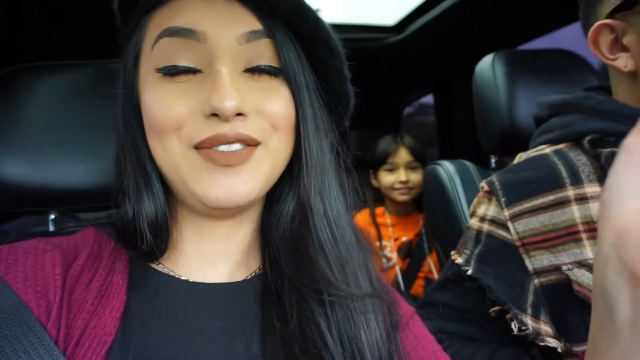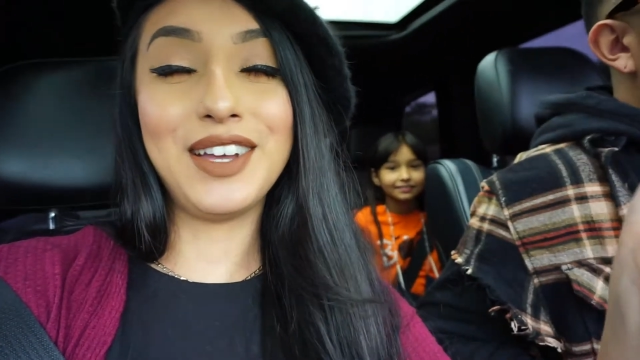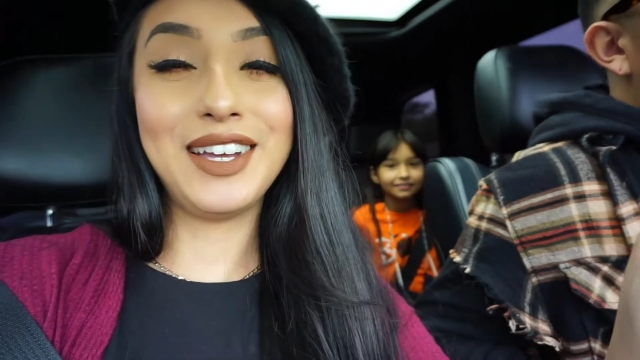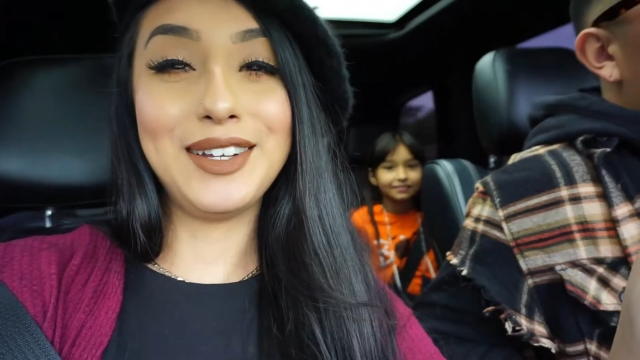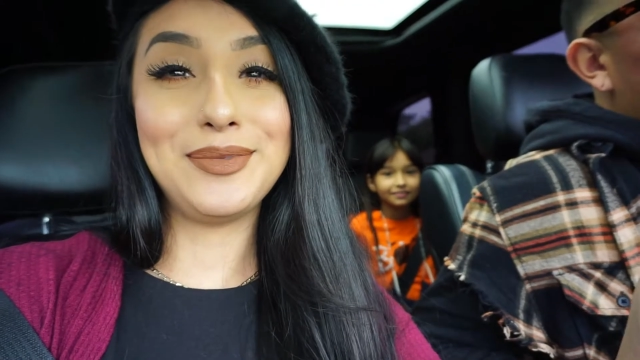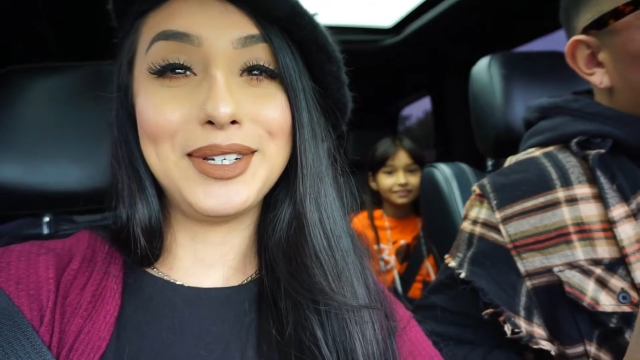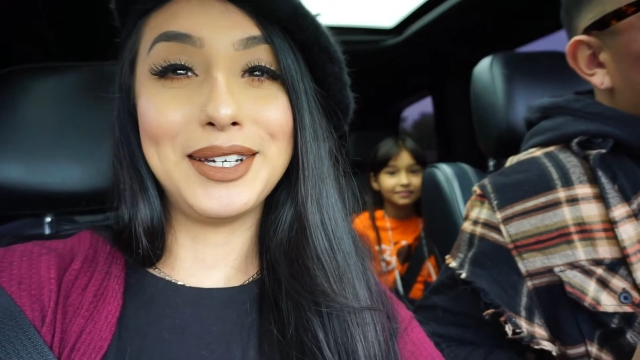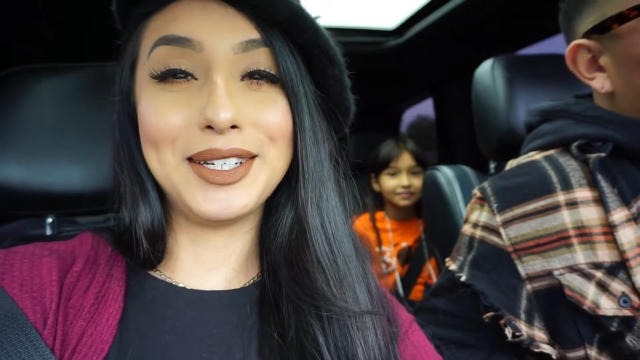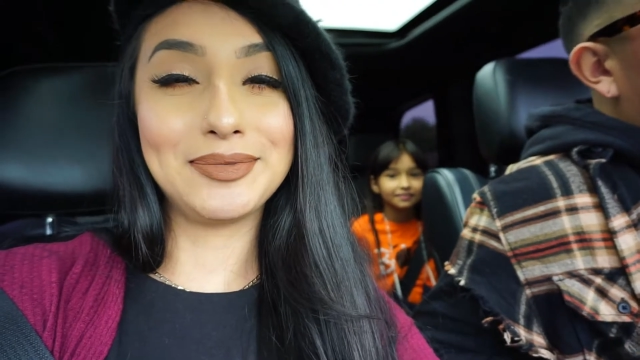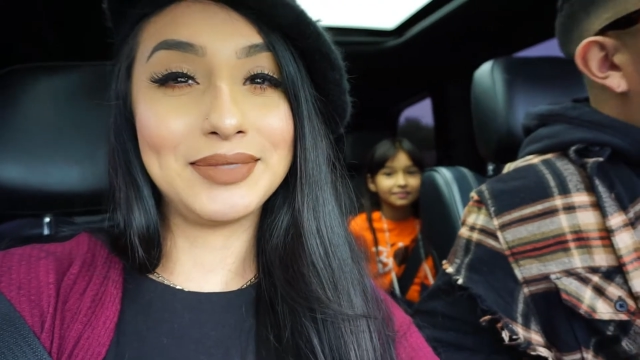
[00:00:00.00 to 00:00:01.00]
Speaker 1: fine.
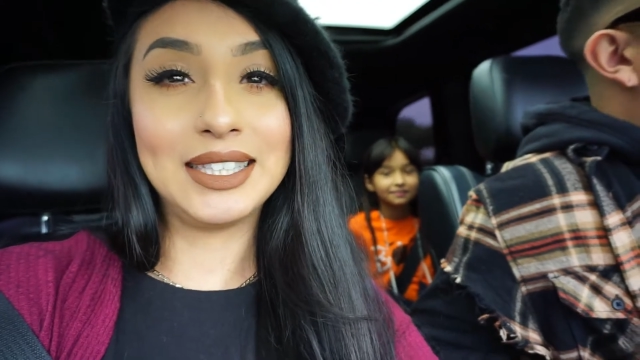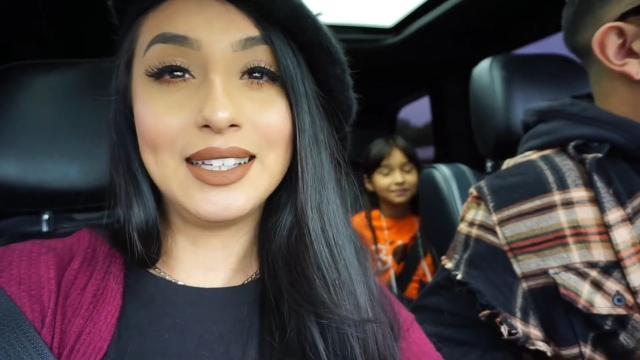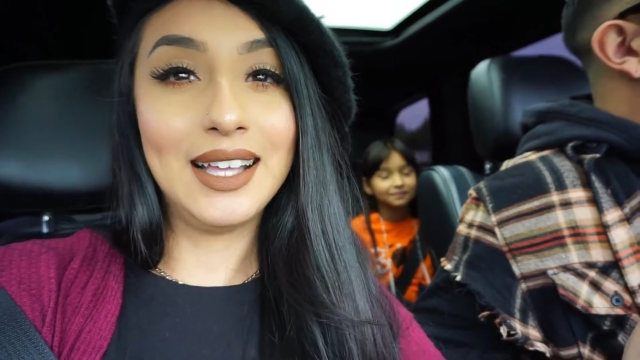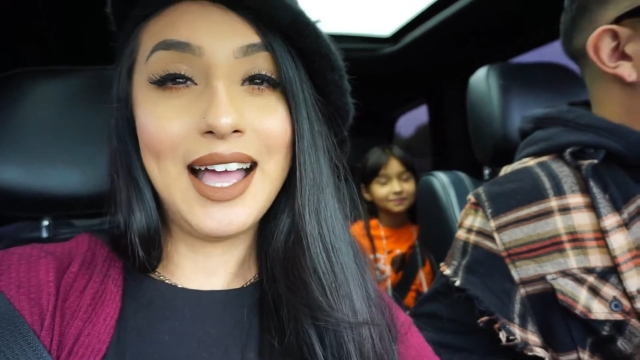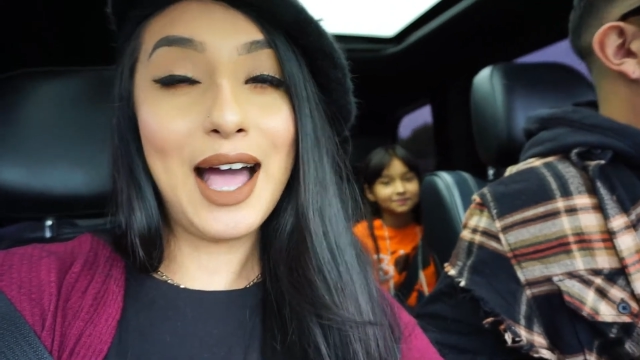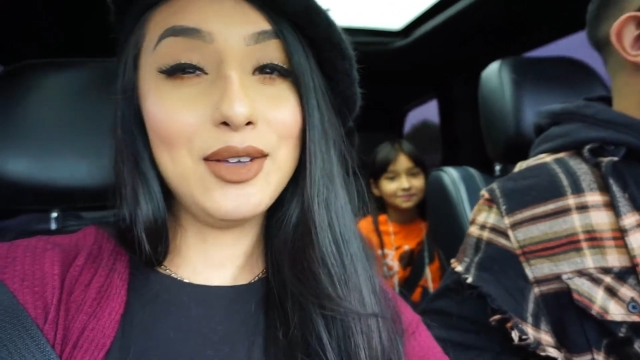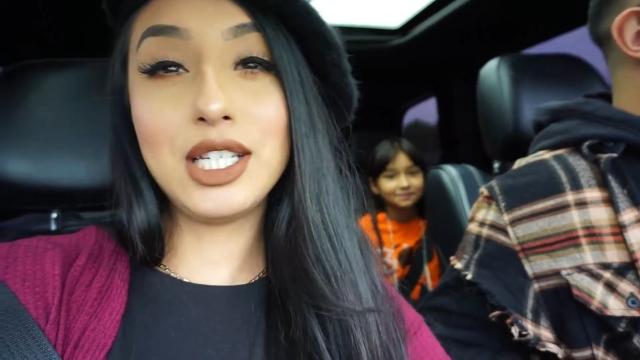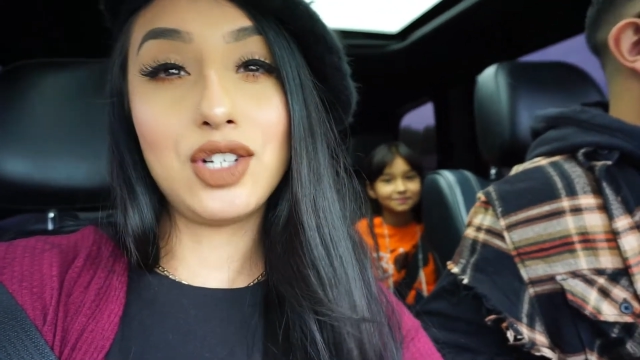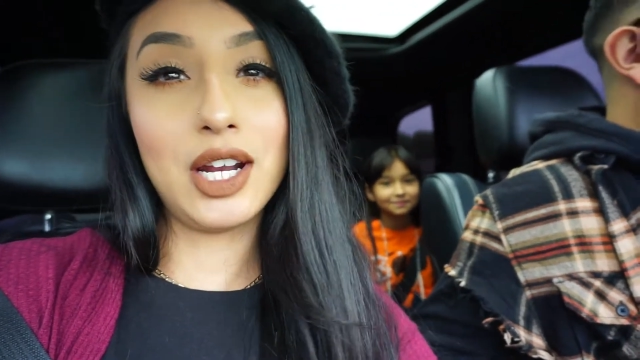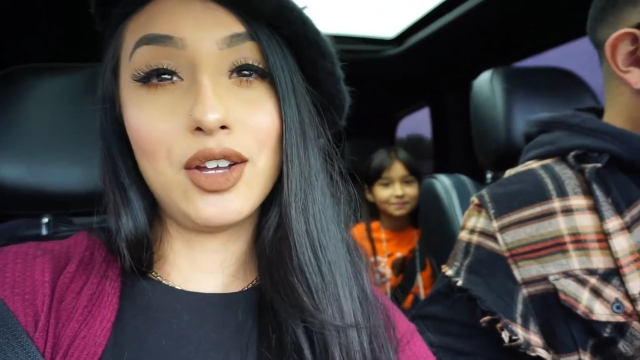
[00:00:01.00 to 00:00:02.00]
But I wasn't
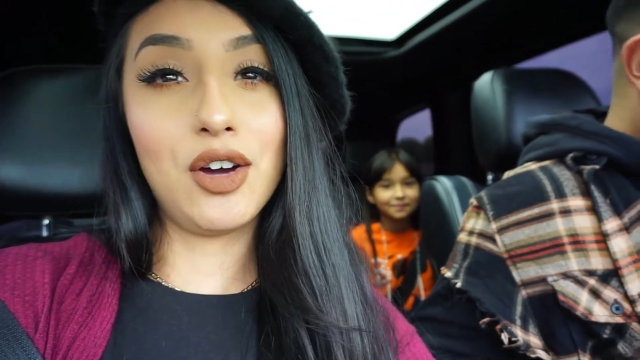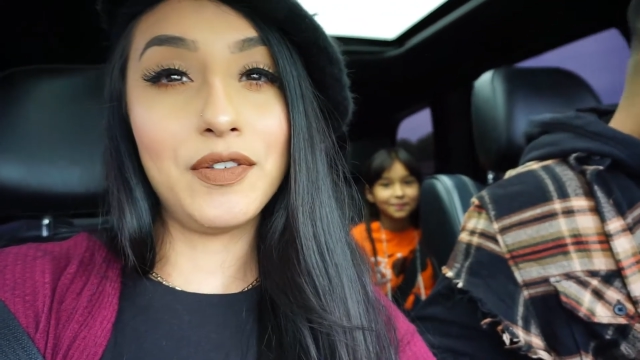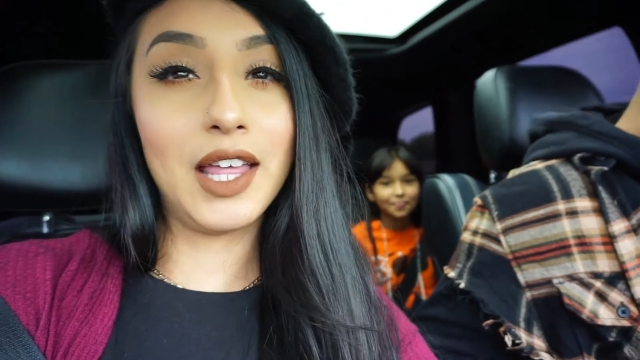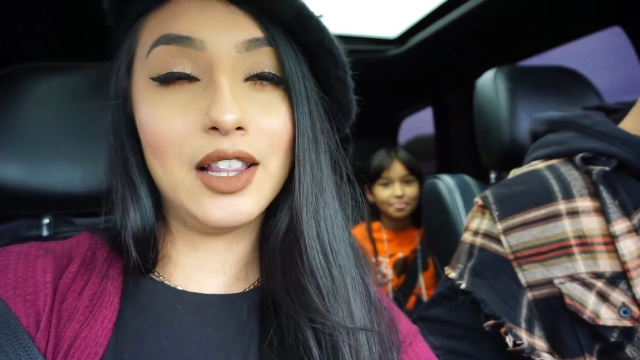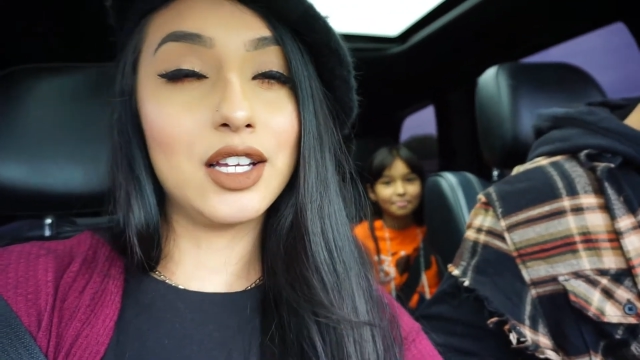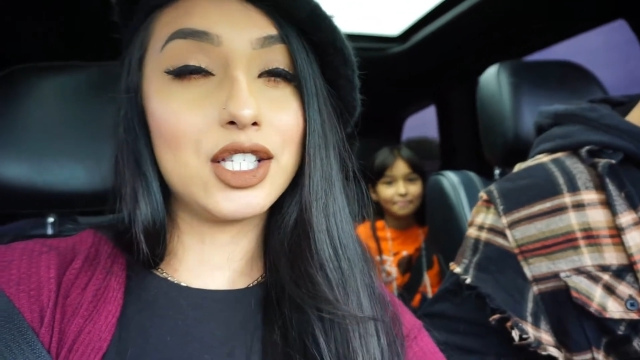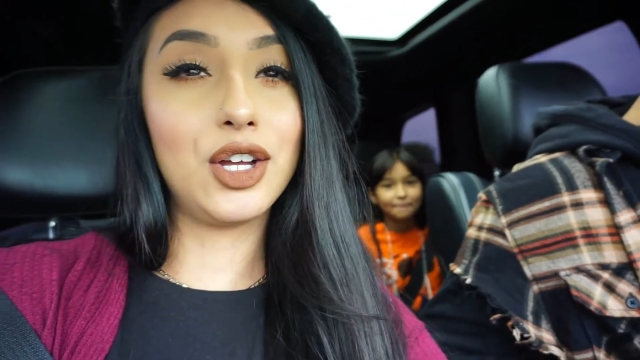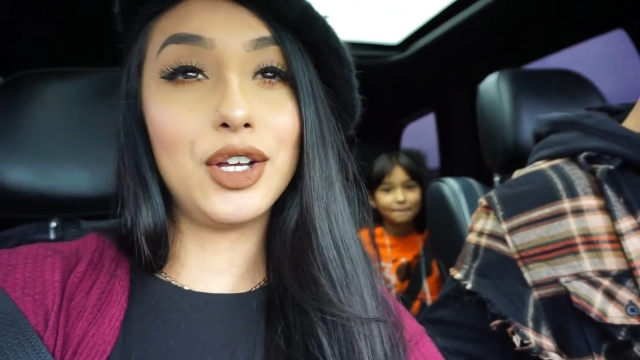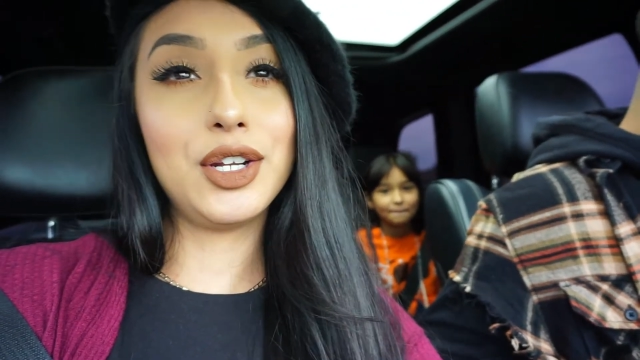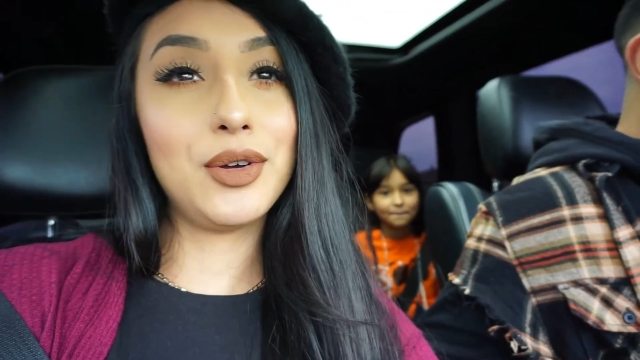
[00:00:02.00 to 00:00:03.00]
trying to go for that look. So,
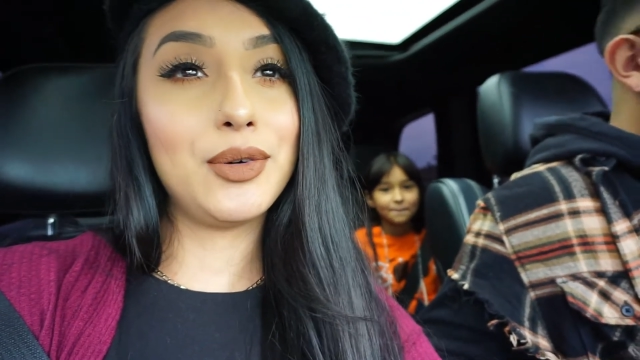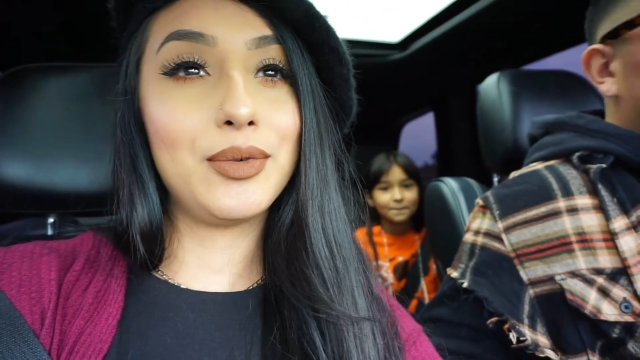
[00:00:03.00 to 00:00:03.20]
you know,